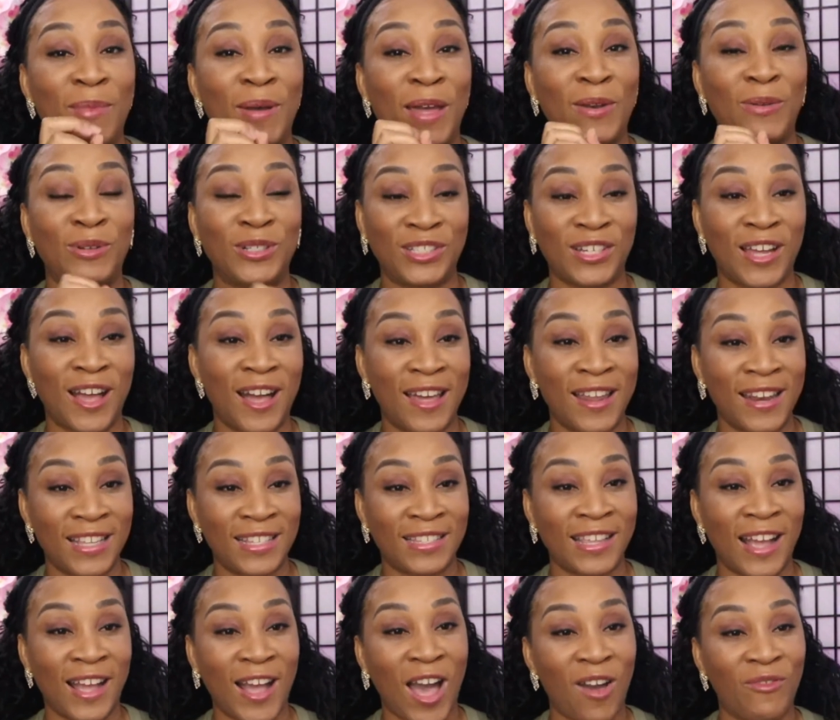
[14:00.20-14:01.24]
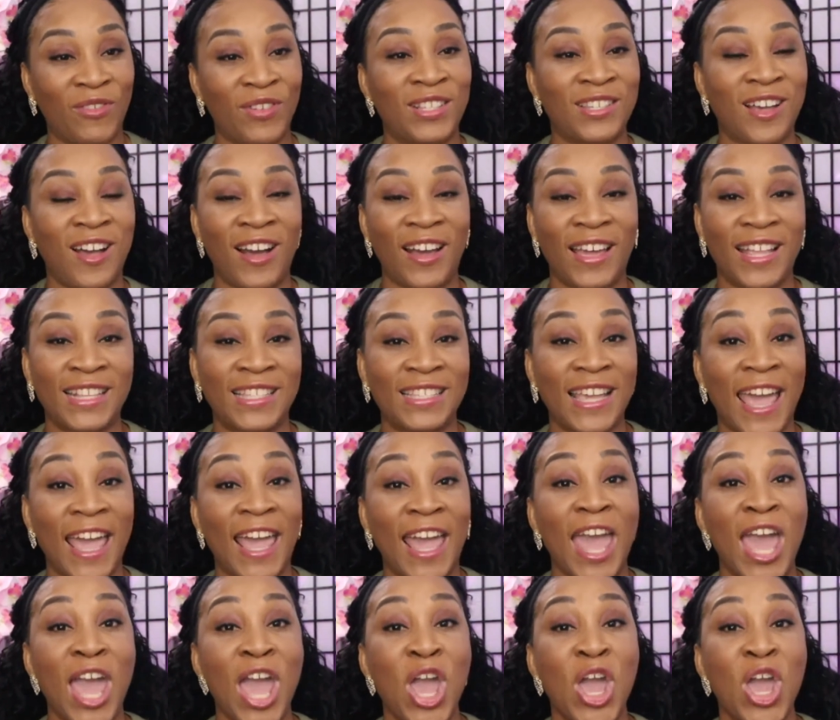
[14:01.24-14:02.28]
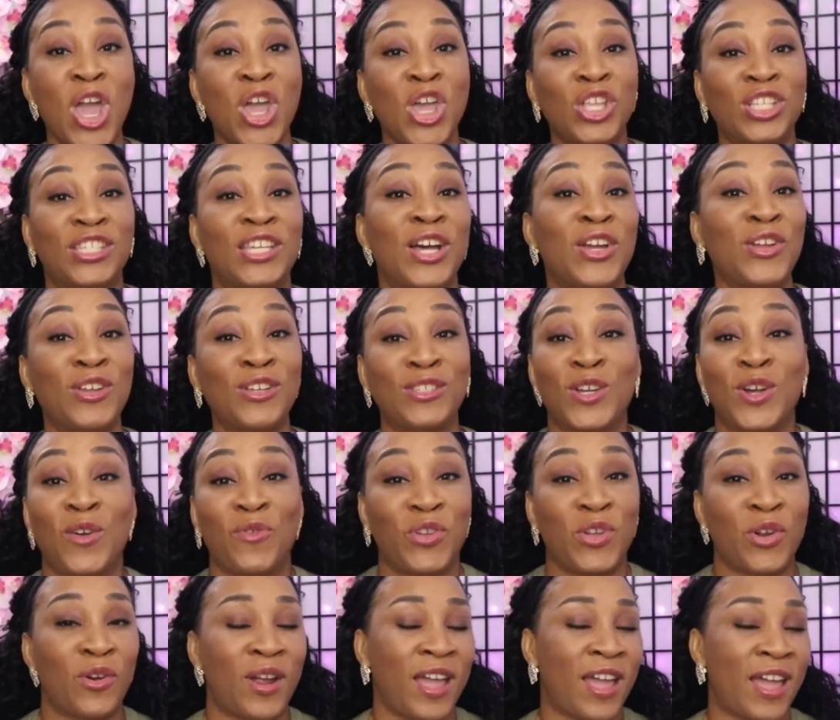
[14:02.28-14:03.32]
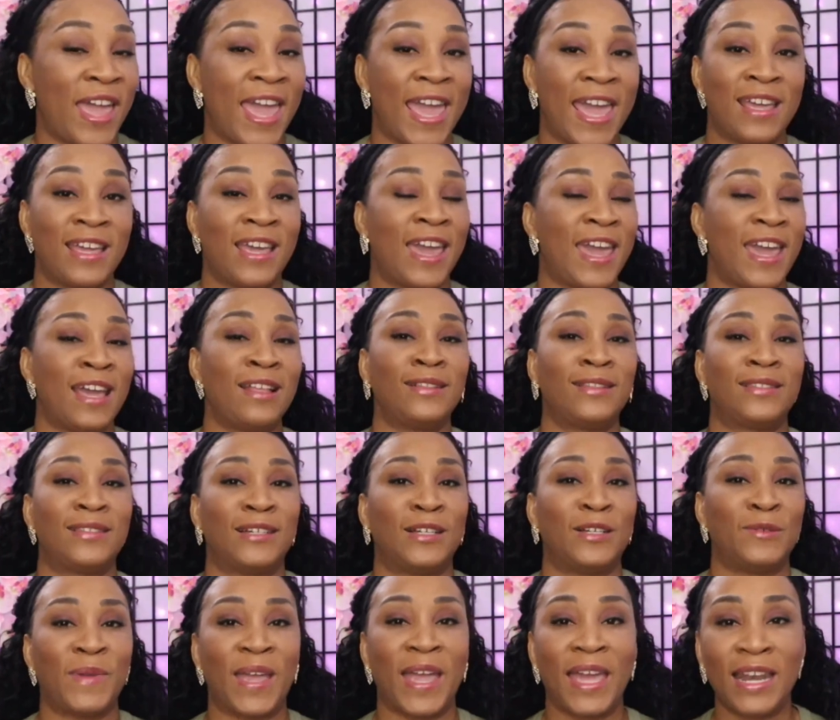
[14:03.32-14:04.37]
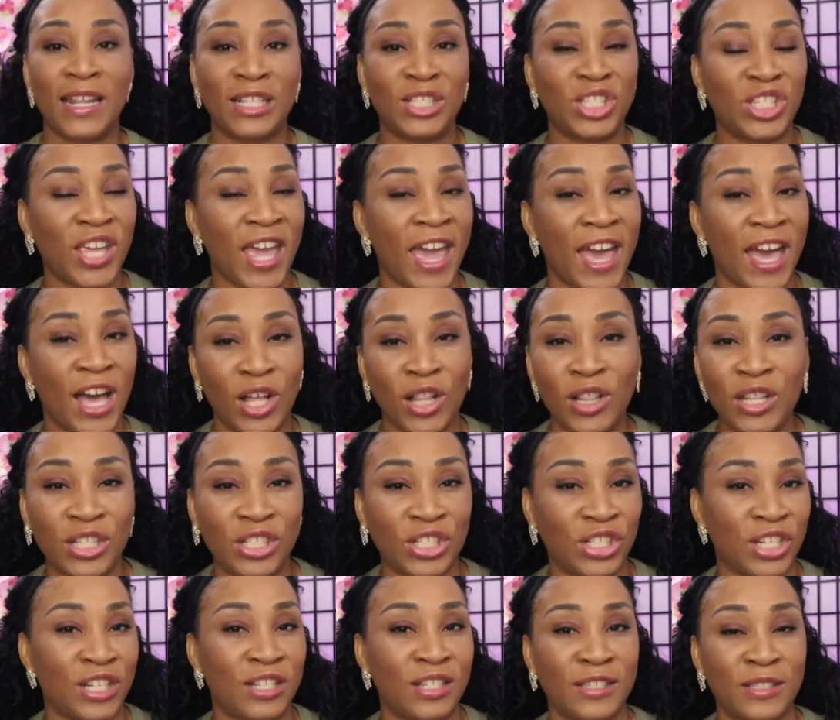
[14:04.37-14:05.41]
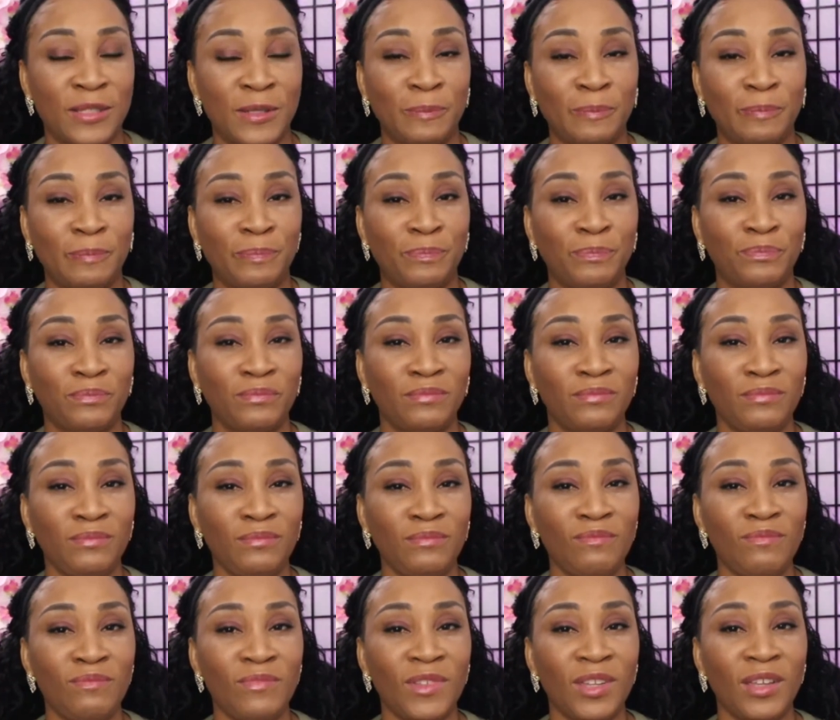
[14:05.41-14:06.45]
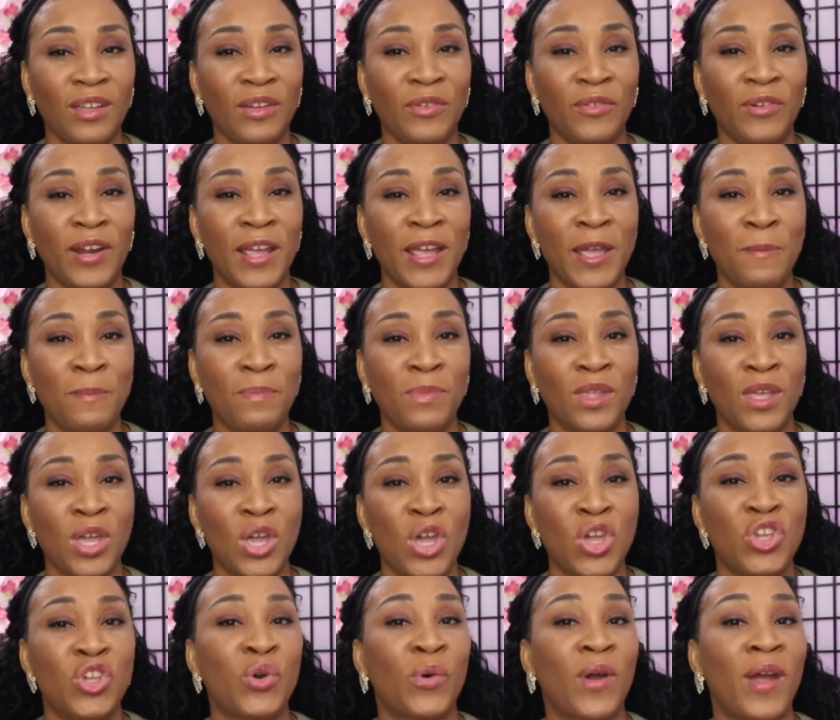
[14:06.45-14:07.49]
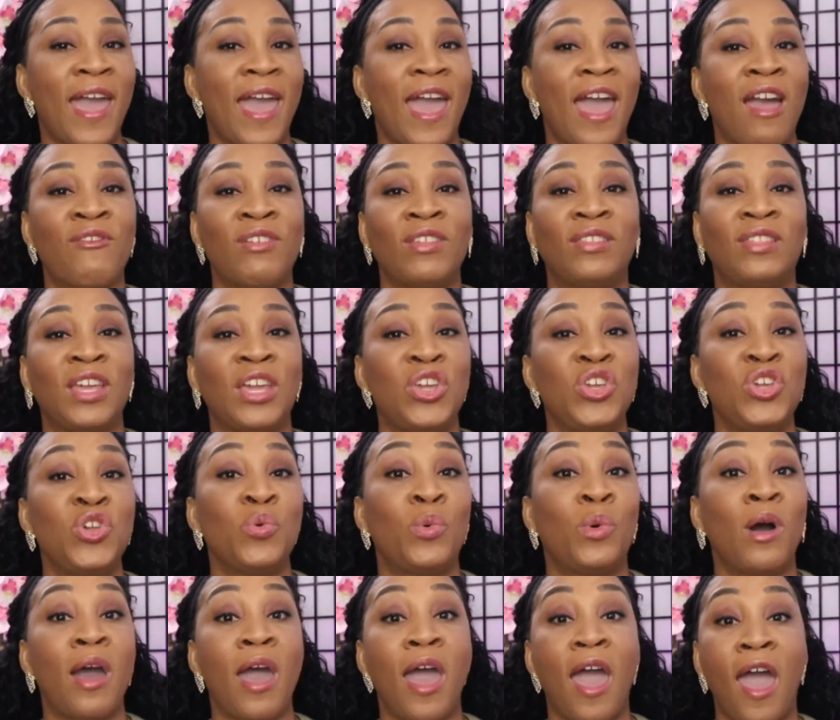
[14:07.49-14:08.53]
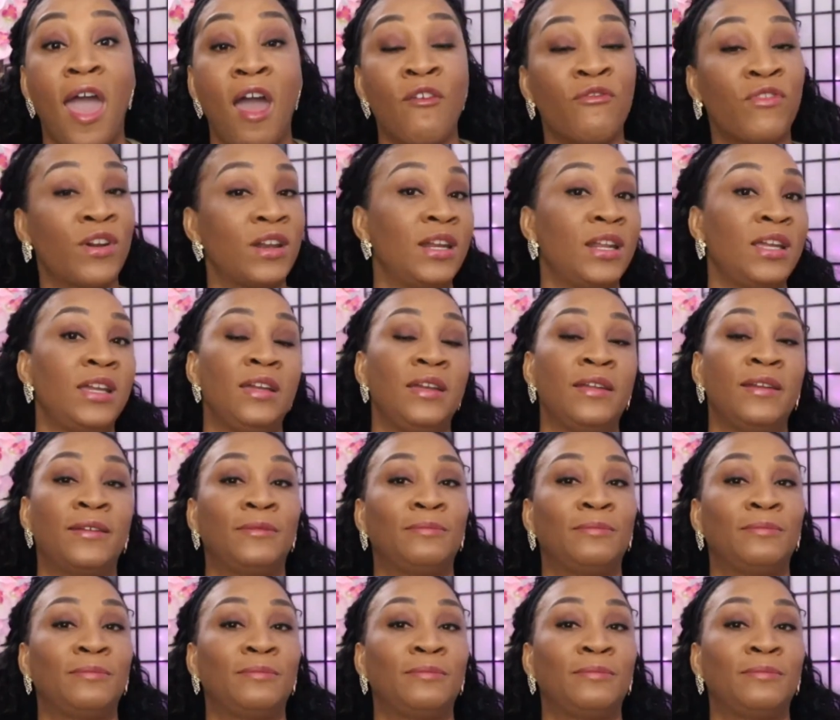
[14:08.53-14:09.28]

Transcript: know John is at Coffee Talkin' Tech. Tell yourself you're handsome and intelligent, right? You're everything you will ever need.